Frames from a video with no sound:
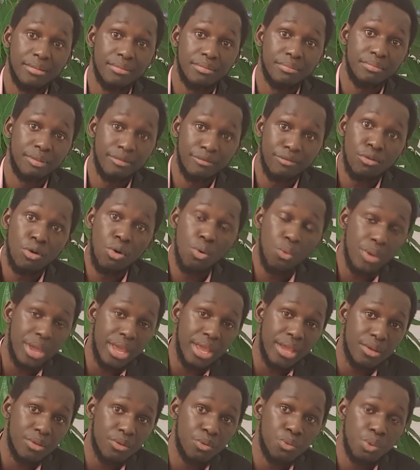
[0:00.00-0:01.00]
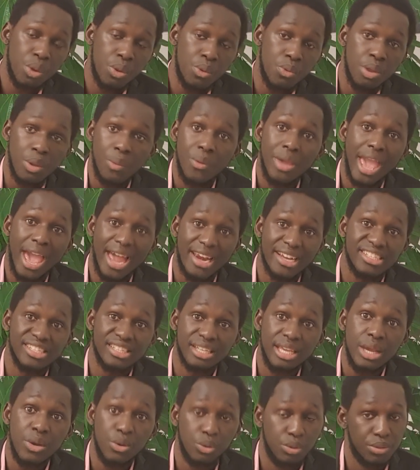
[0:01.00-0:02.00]
before we were
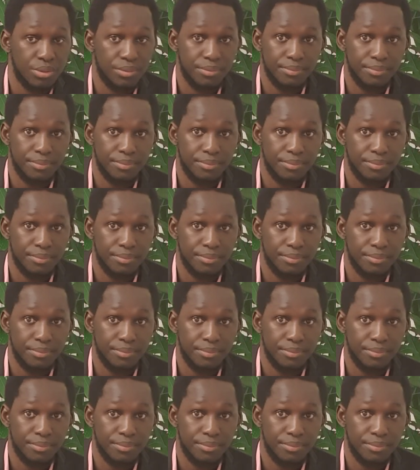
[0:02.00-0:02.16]
rescued.